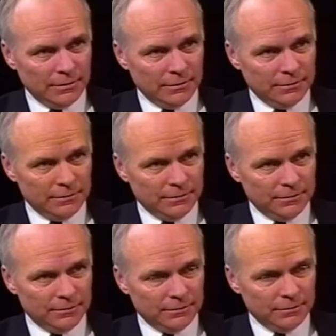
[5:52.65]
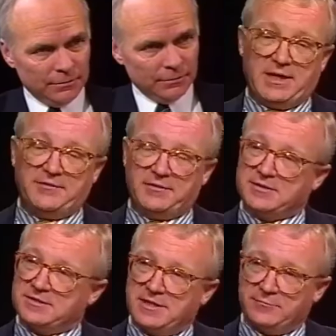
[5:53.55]
I have a
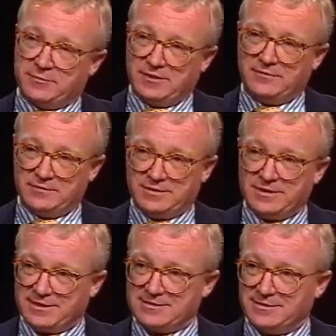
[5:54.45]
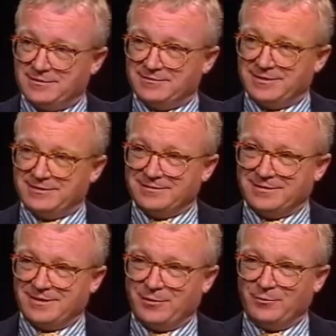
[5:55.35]
hypothesis that I would love to test, and
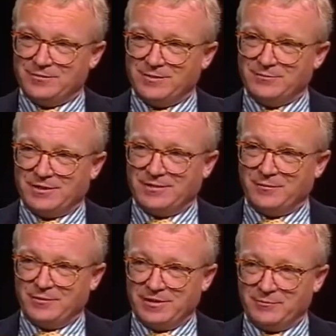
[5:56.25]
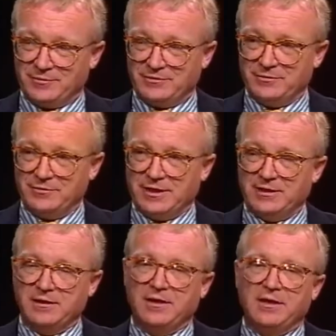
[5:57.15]
I hope sometime to be able to do
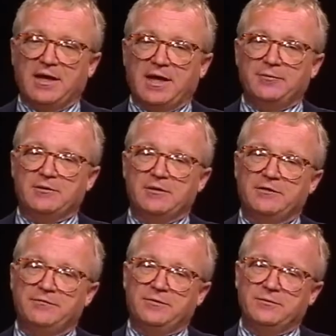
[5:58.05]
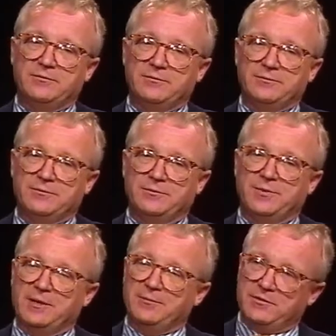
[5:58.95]
that. I would love to
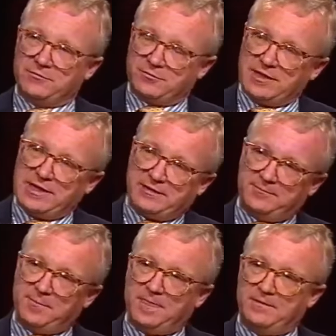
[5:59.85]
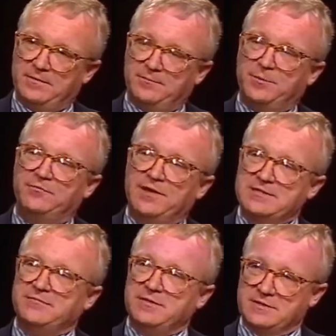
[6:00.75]
be able to track the
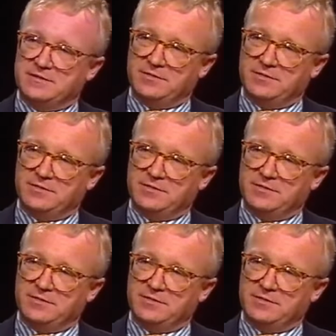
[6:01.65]
pervasiveness of